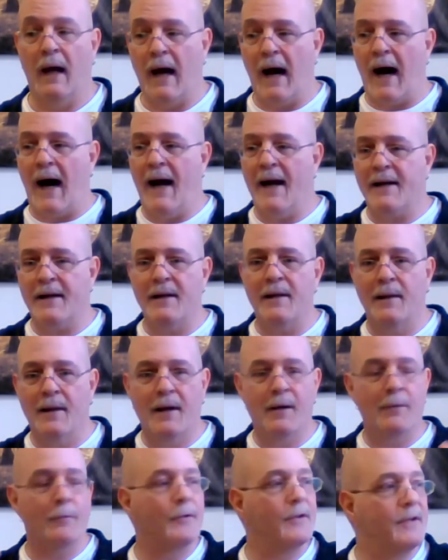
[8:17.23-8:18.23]
I could
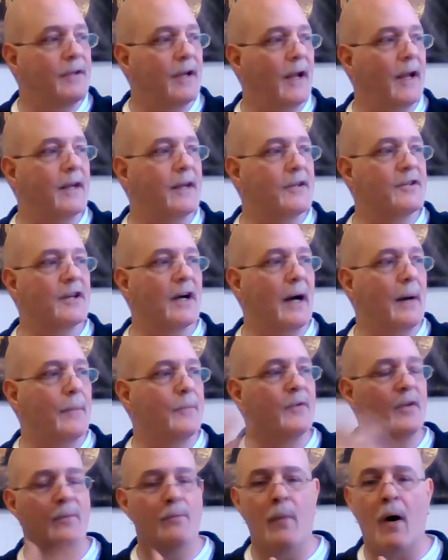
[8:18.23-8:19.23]
literally take a job
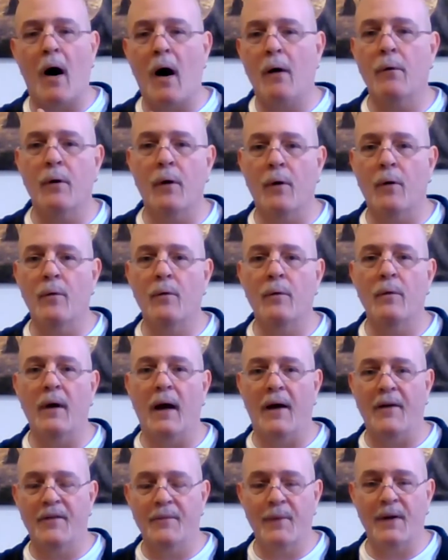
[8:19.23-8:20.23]
tomorrow
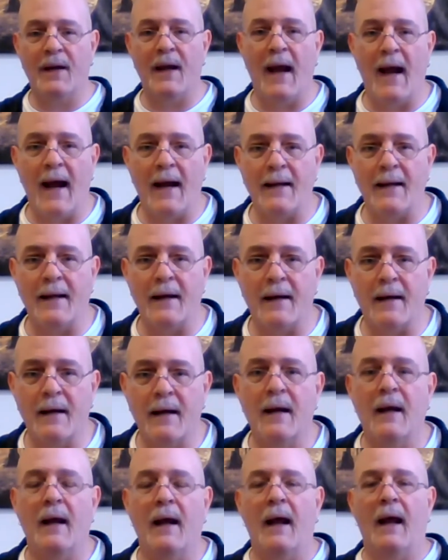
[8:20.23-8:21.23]
as a mechanic
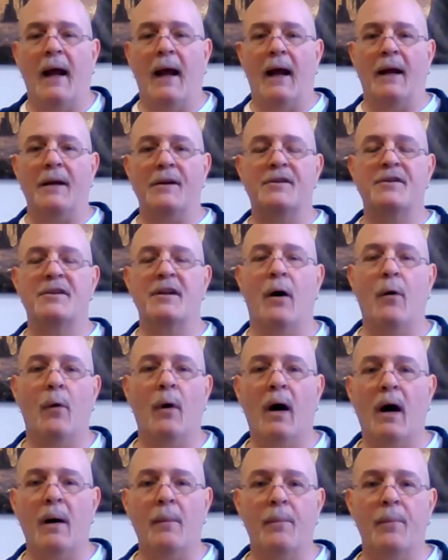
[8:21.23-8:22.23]
and show
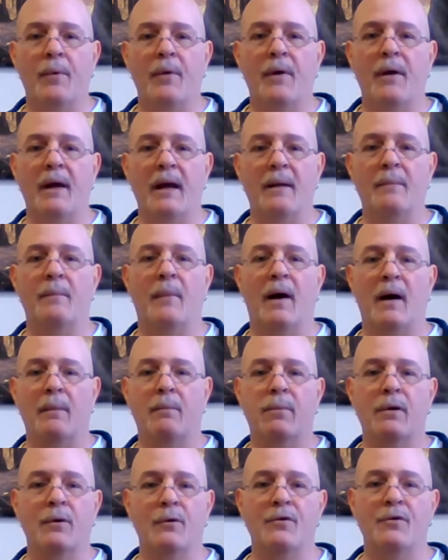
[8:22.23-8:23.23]
up in my
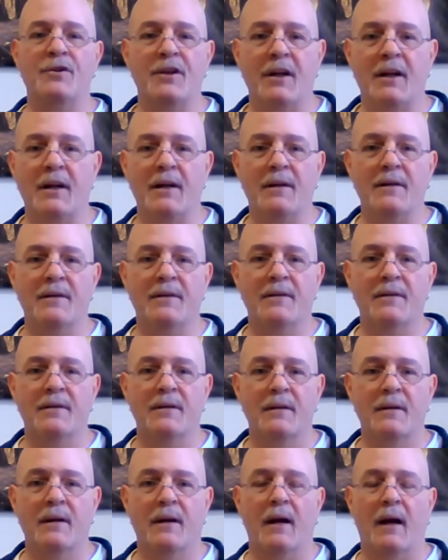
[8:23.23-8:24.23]
blue jeans
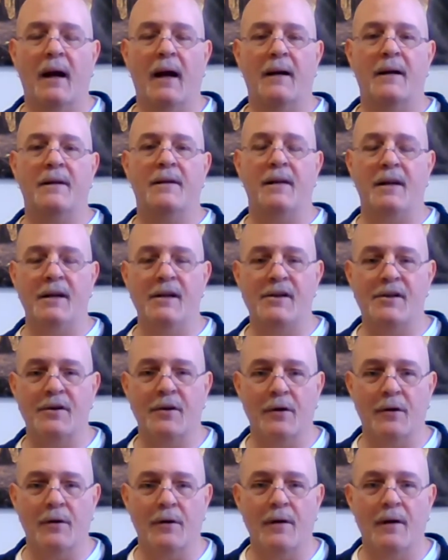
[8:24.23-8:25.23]
and a
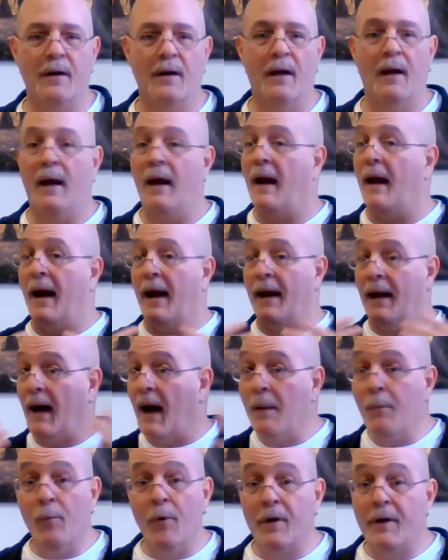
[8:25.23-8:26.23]
t-shirt, and
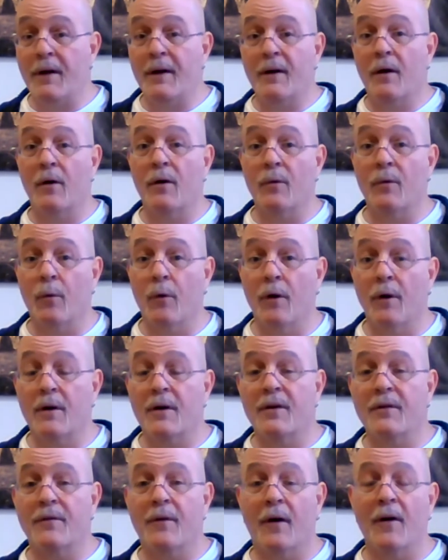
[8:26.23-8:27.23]
I'm ready to go to work
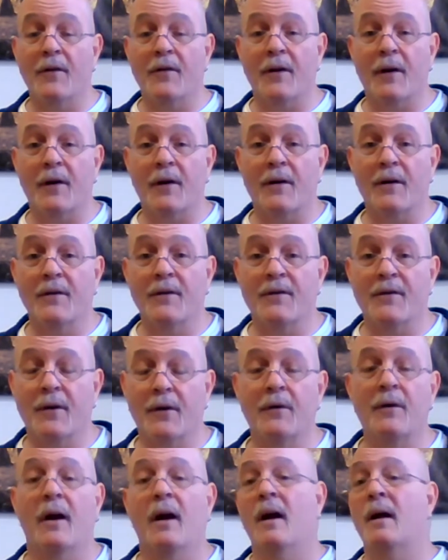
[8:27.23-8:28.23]
as far as they're
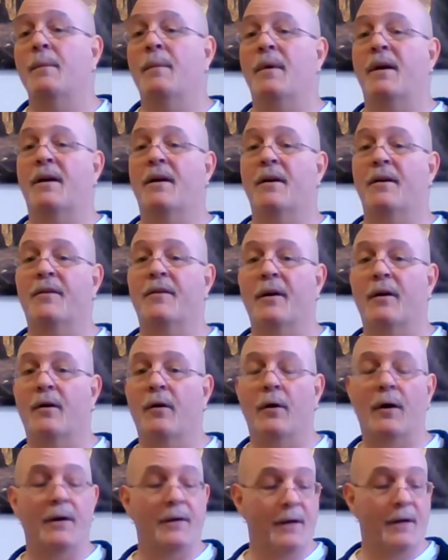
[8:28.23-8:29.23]
concerned, because they're
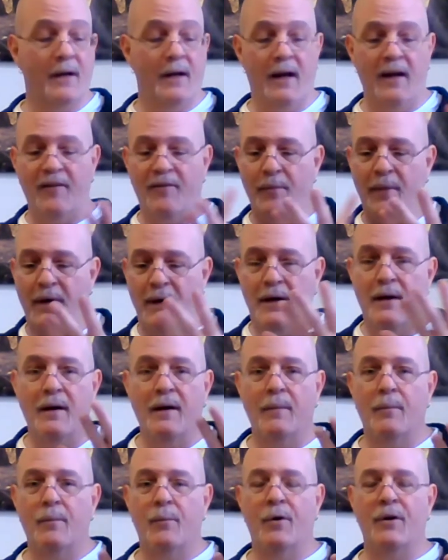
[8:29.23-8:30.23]
going to give me
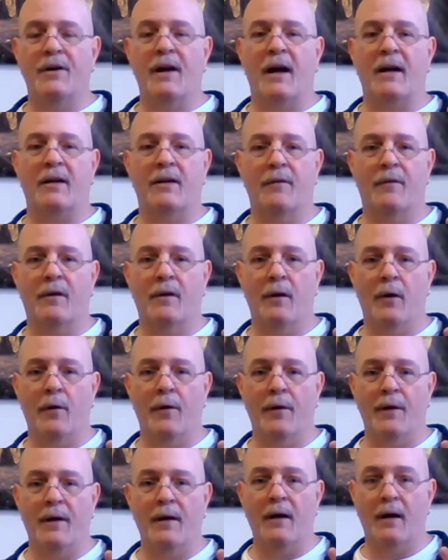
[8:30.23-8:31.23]
protective
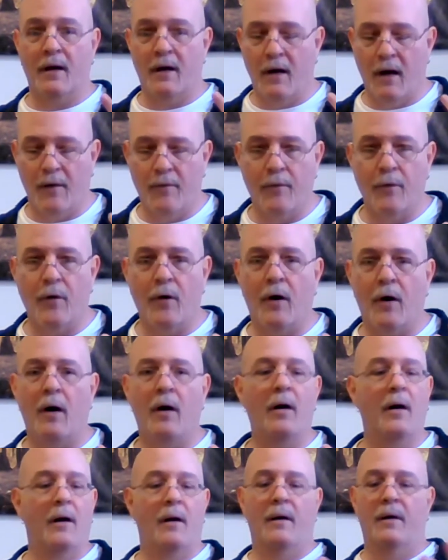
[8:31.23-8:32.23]
clothing, a
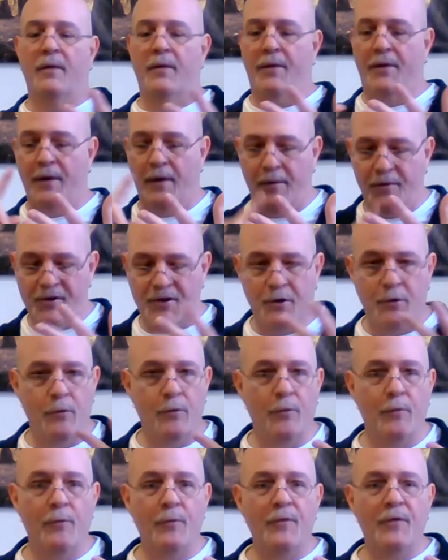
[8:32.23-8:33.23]
coverall, the
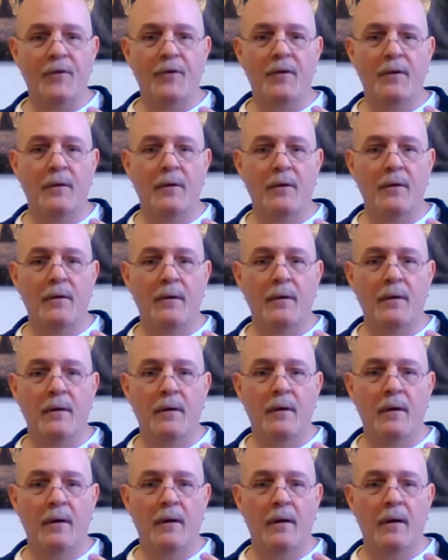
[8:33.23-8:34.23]
shoes,
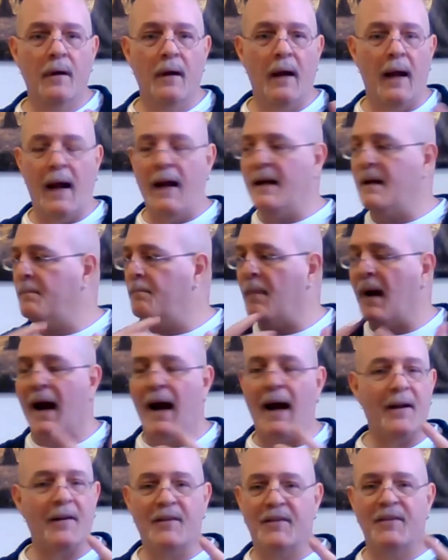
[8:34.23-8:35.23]
any
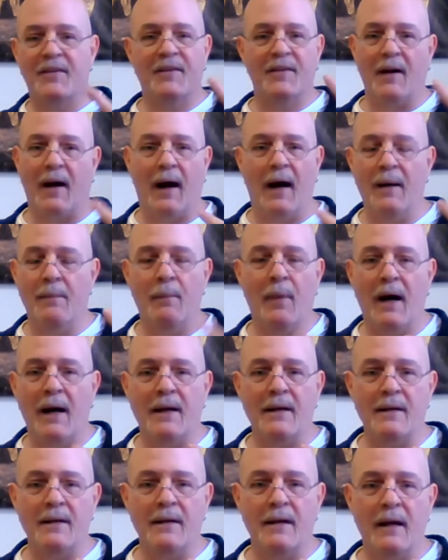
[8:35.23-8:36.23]
masks I
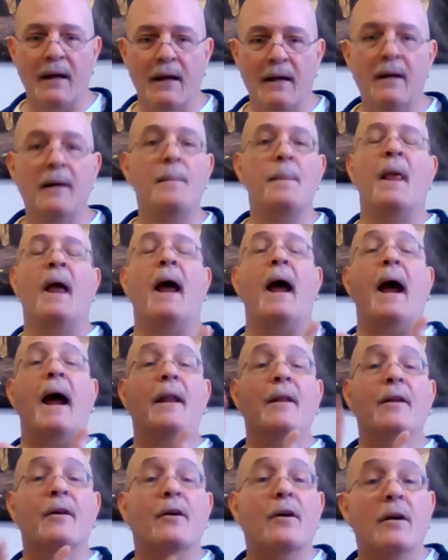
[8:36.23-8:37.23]
might need, and
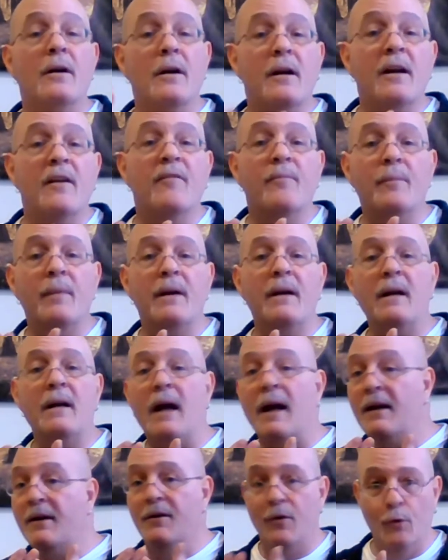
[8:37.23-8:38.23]
they're going to give me
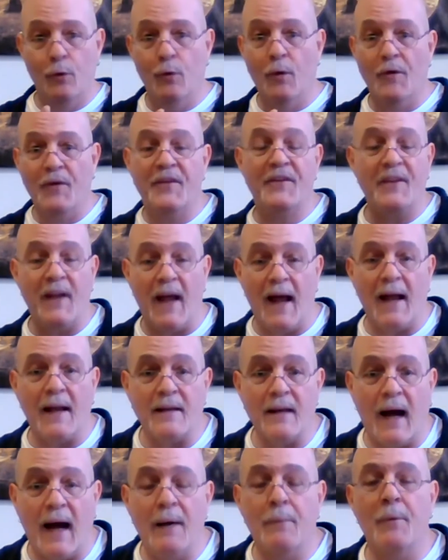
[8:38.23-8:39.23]
a tool set.
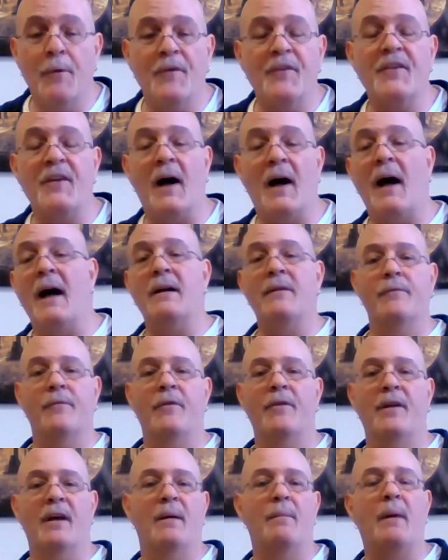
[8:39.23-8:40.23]
I will sign for
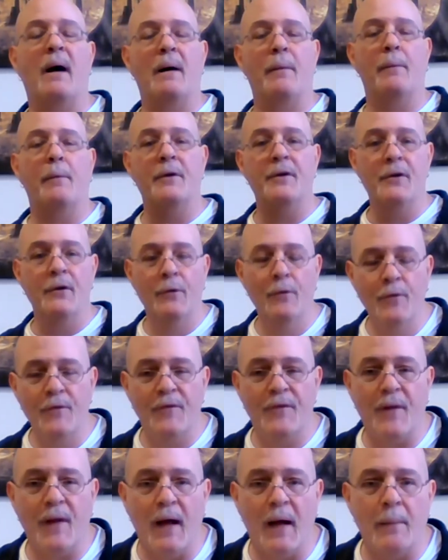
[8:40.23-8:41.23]
them. I will use
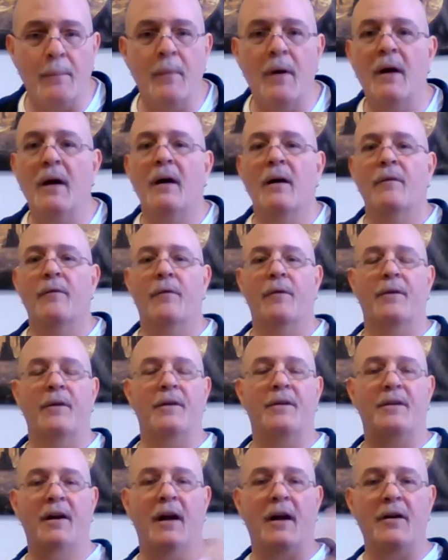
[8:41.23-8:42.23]
them for the
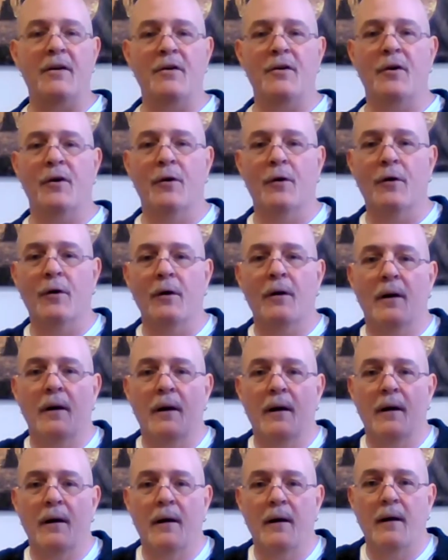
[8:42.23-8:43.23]
tenure
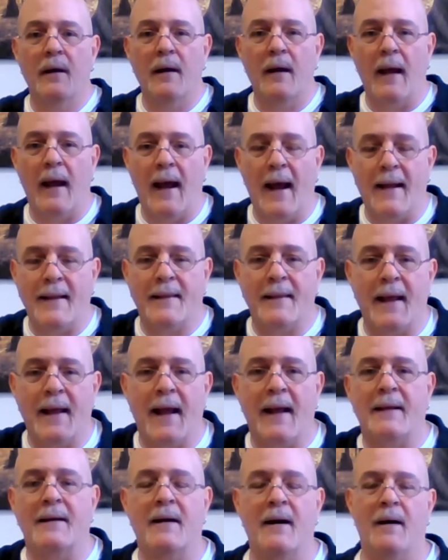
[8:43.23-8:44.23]
at
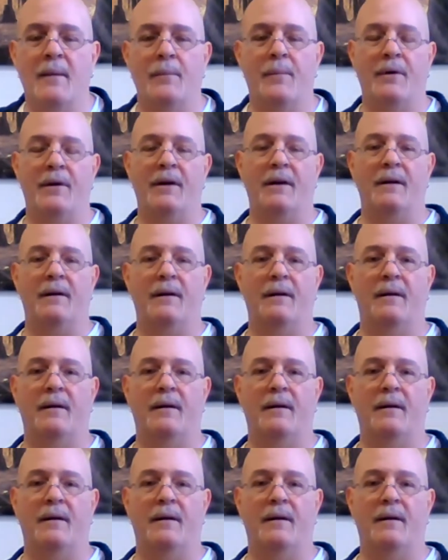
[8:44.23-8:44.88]
that company.